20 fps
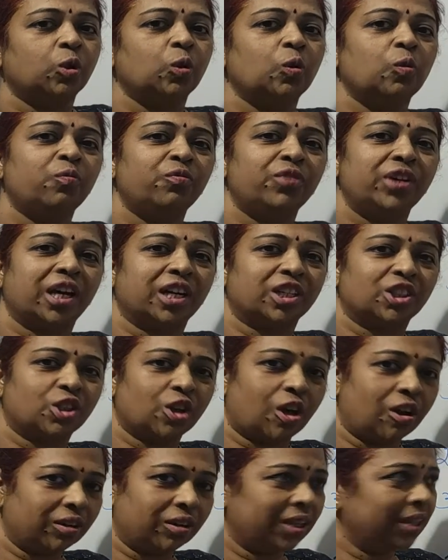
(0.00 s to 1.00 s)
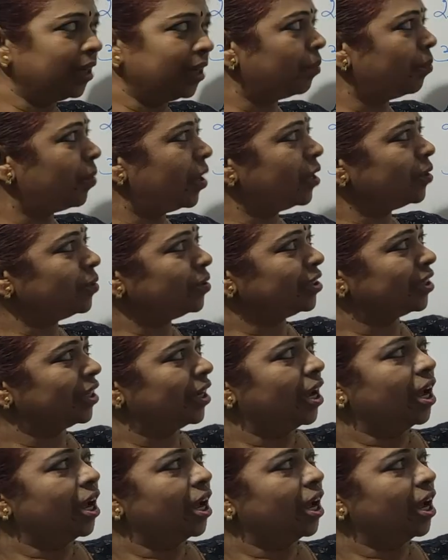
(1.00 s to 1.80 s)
whom we are talking about.